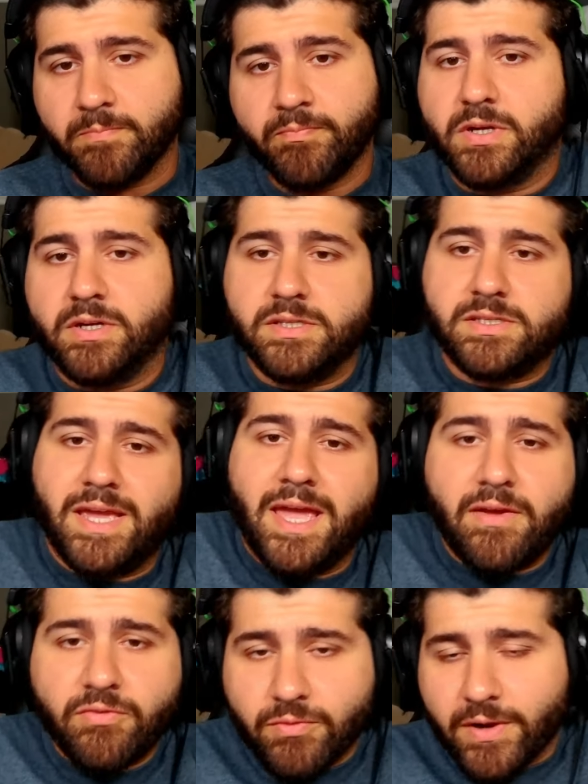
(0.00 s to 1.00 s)
Because
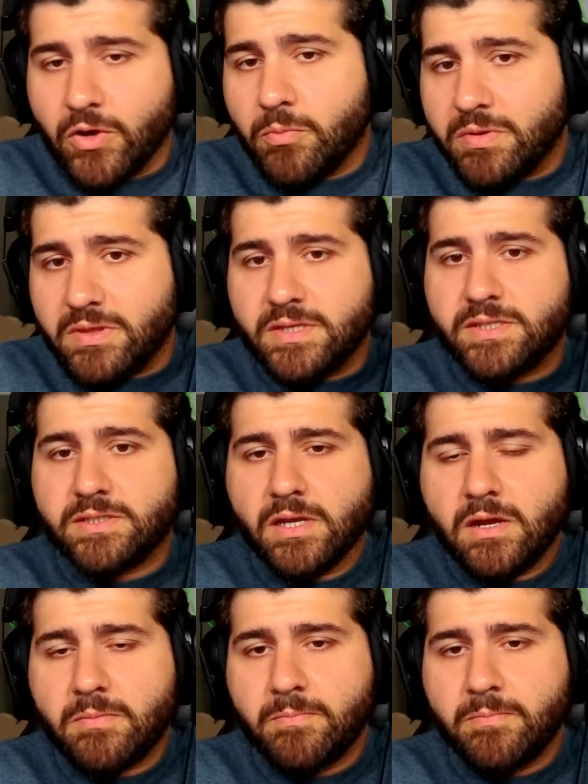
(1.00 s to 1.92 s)
after I opened this up,